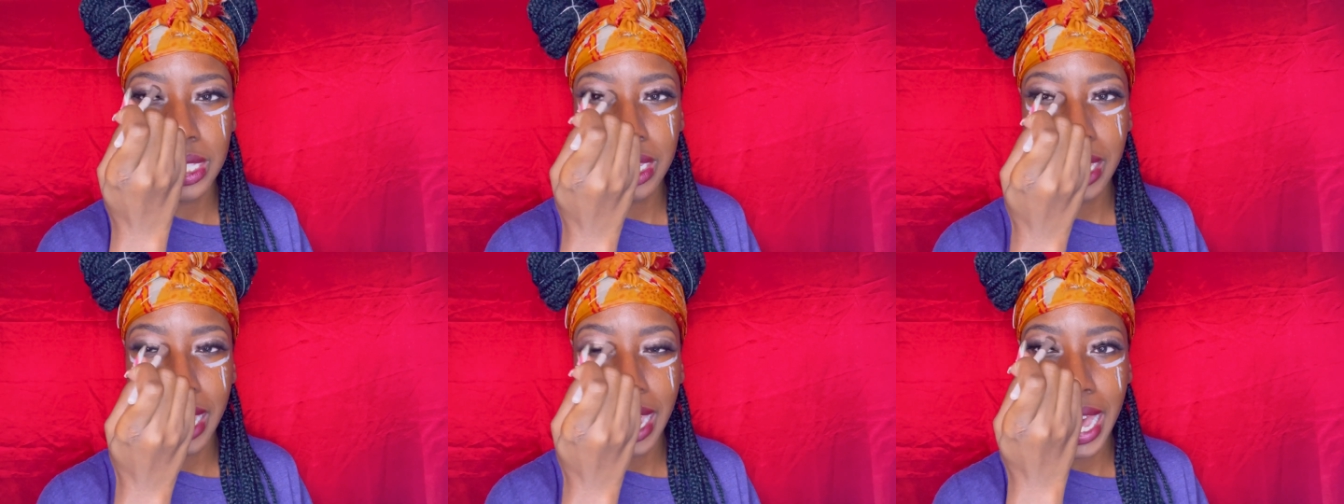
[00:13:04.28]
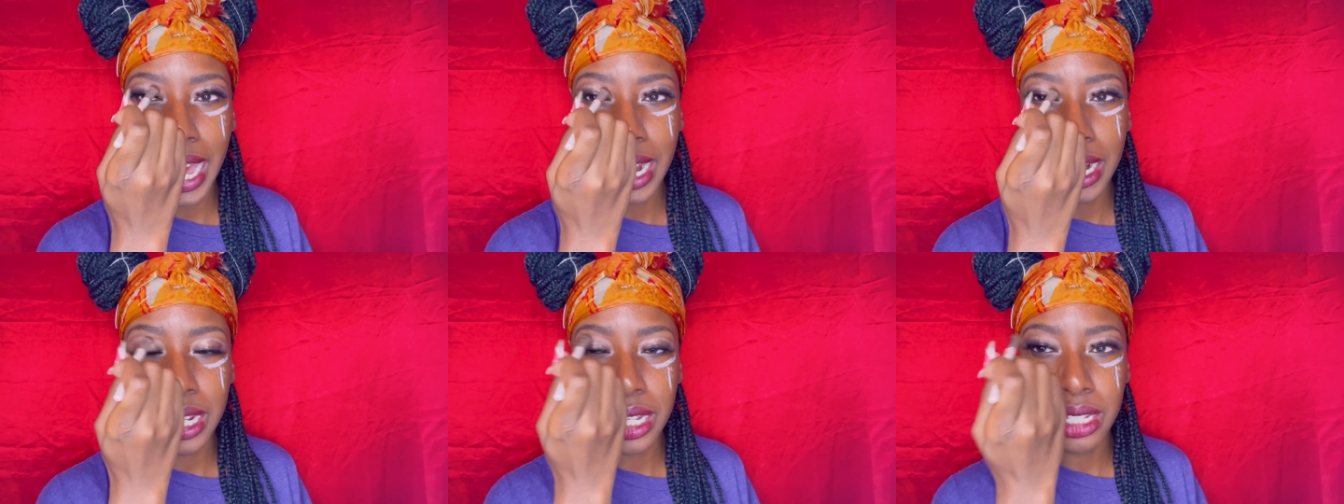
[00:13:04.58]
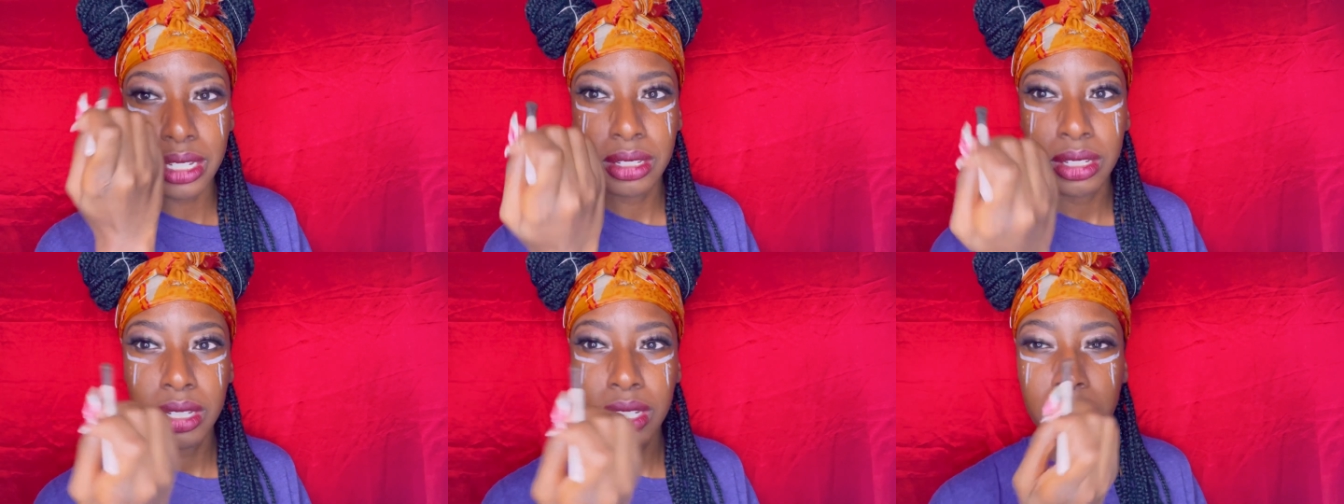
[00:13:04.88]

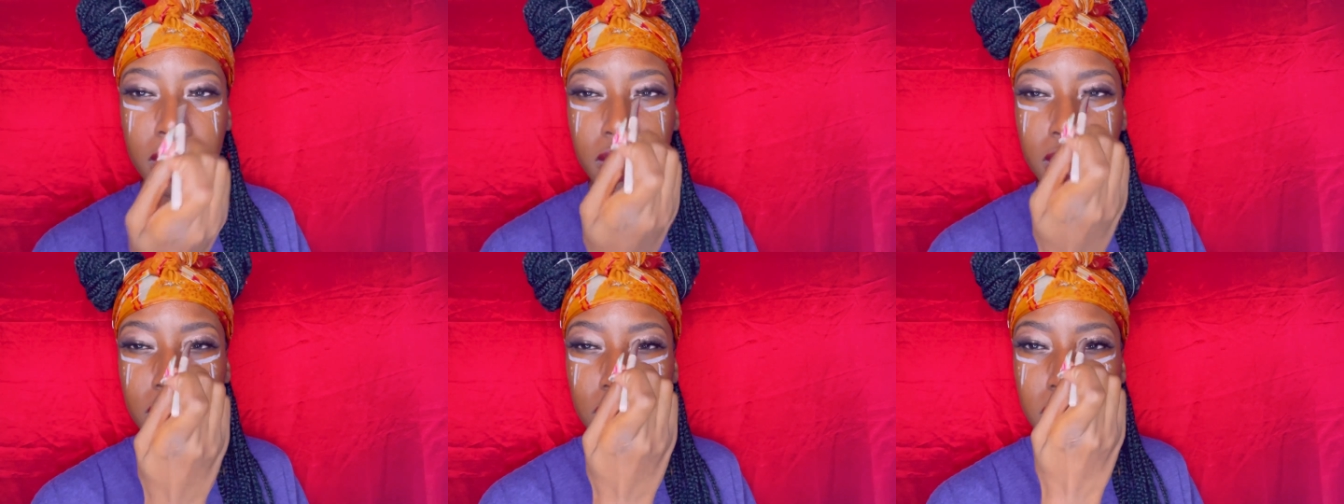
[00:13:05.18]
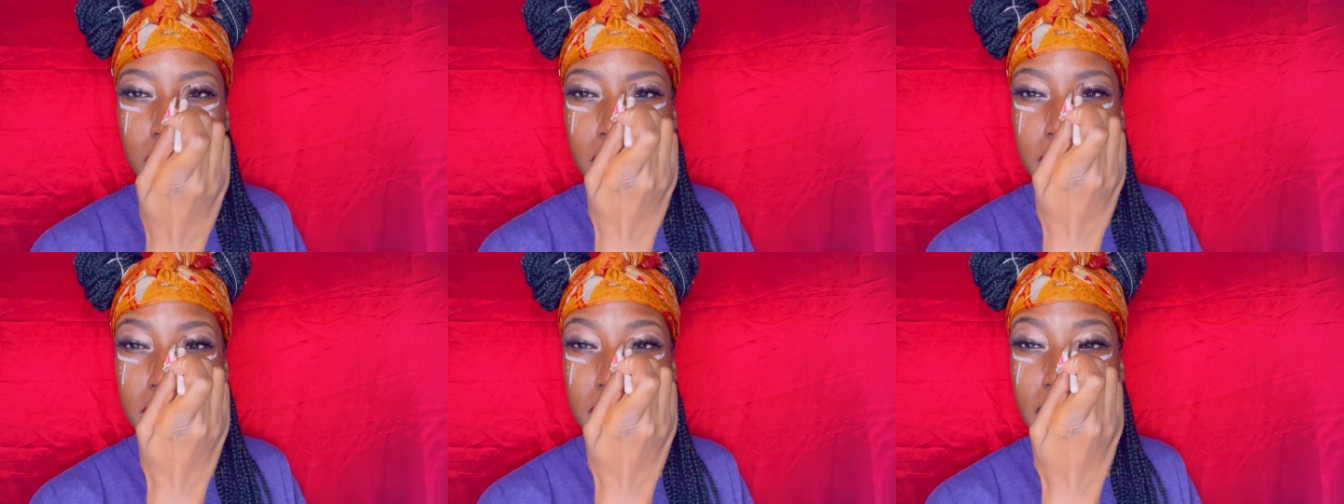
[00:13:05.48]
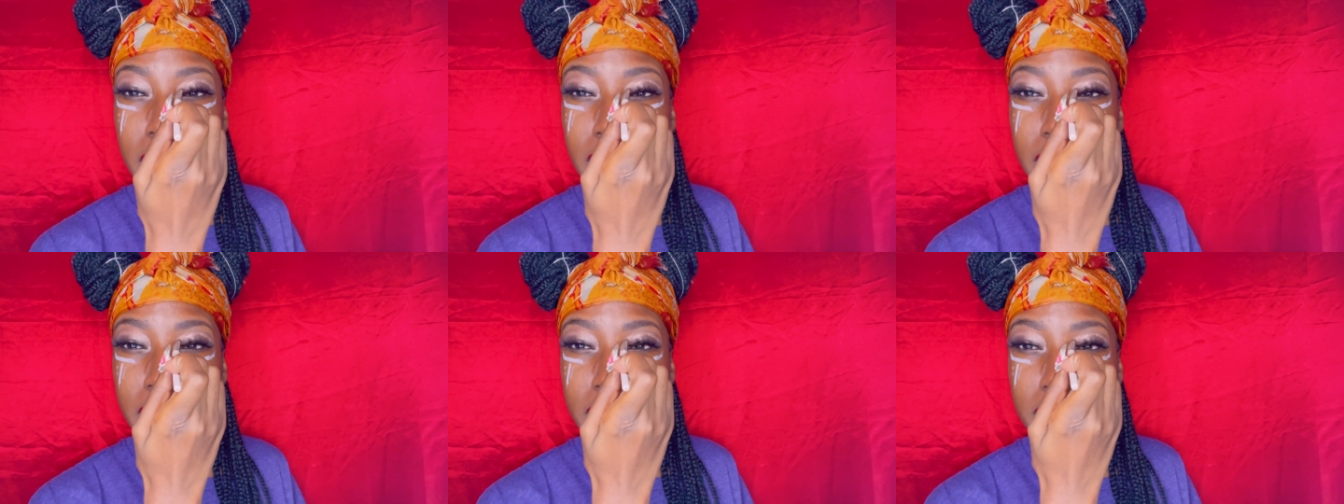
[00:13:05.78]
catty,
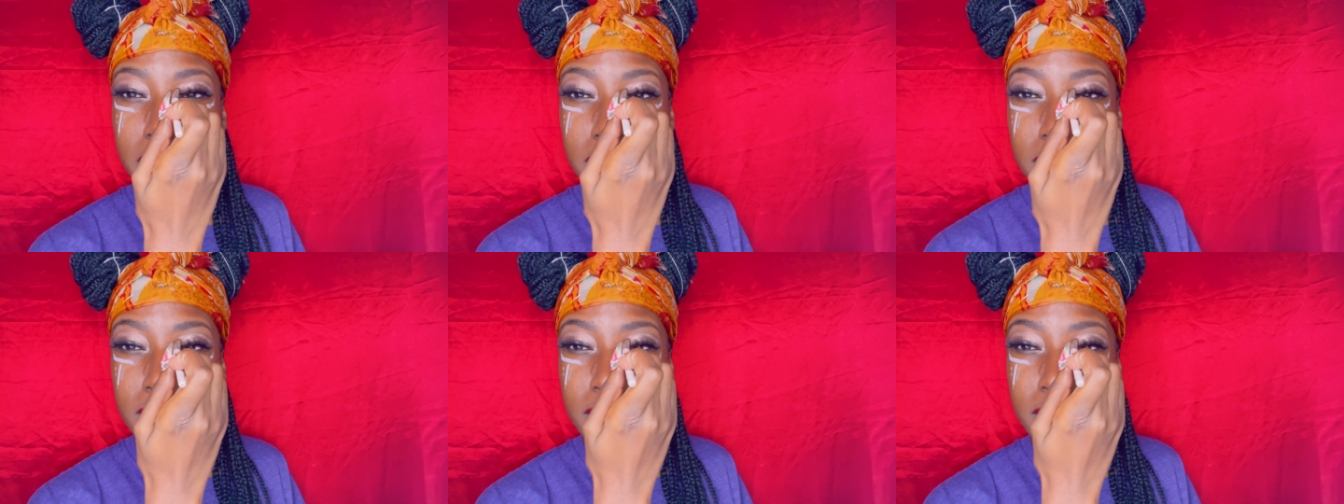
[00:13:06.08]
just as